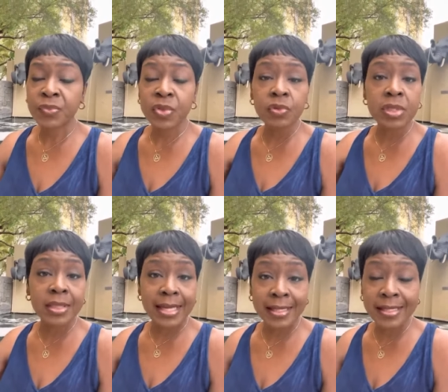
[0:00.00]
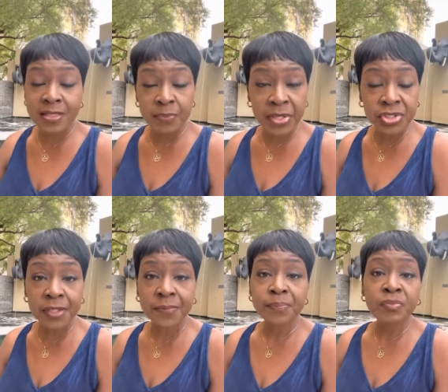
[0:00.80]
You look at his
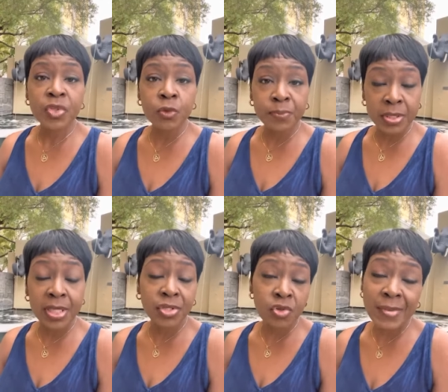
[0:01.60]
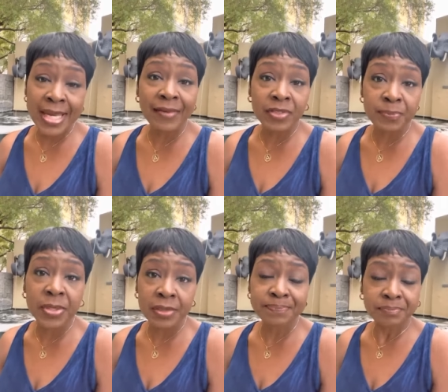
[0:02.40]
budget. And you may have to put